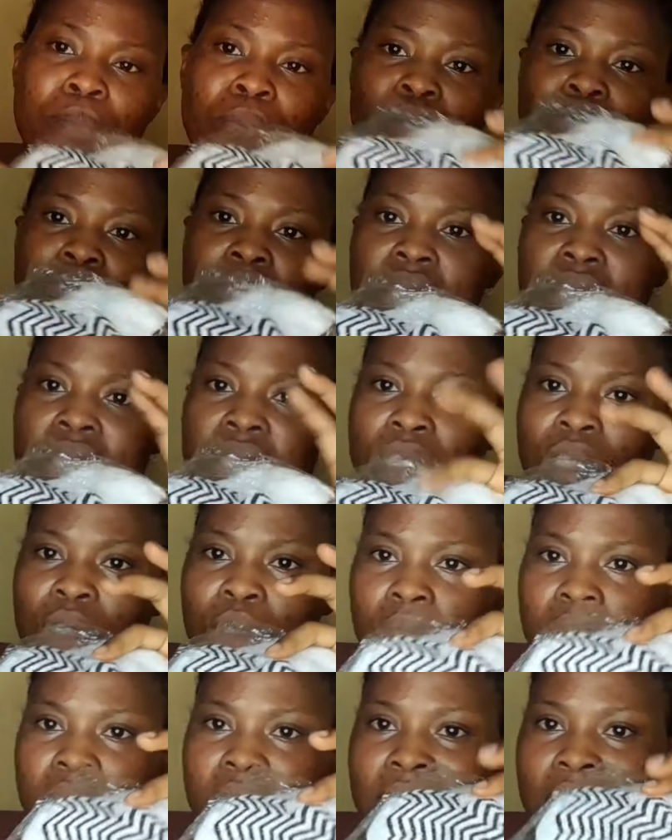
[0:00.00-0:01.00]
with the
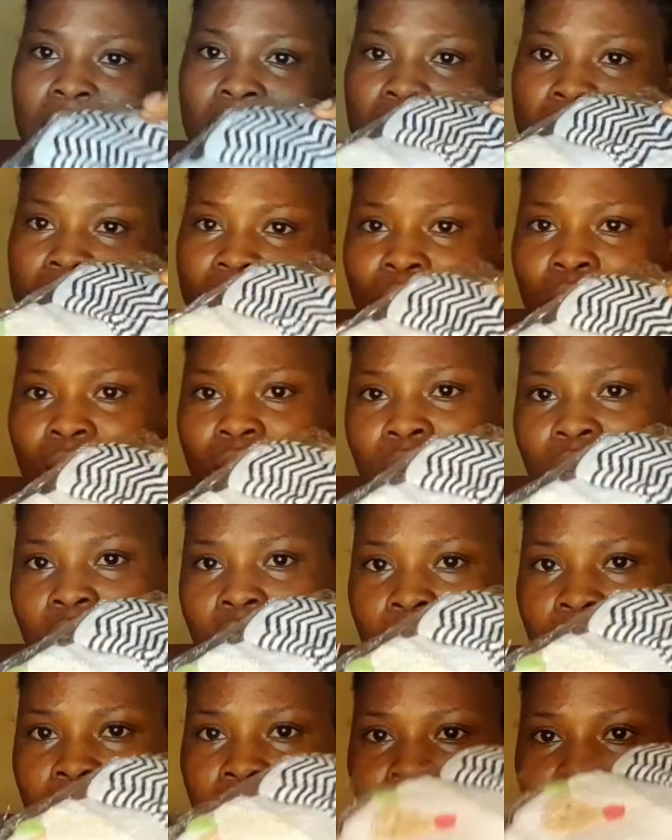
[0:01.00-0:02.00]
socks as well. I'll
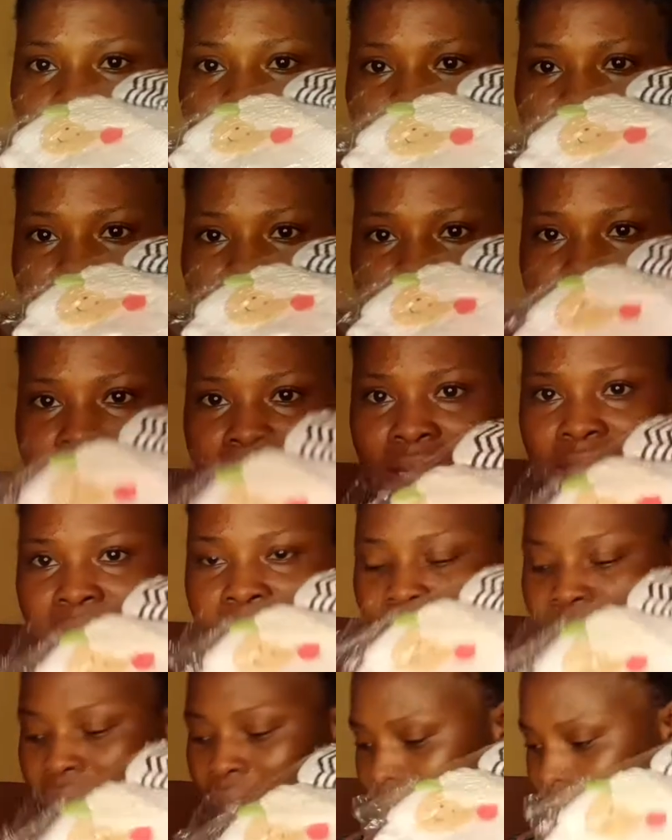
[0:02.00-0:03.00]
be going with this
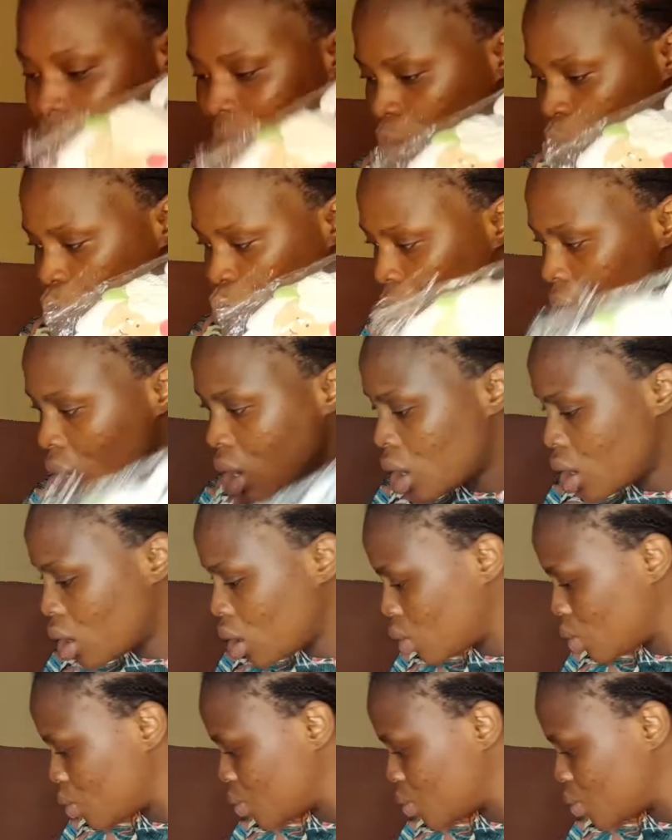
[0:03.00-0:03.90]
as well.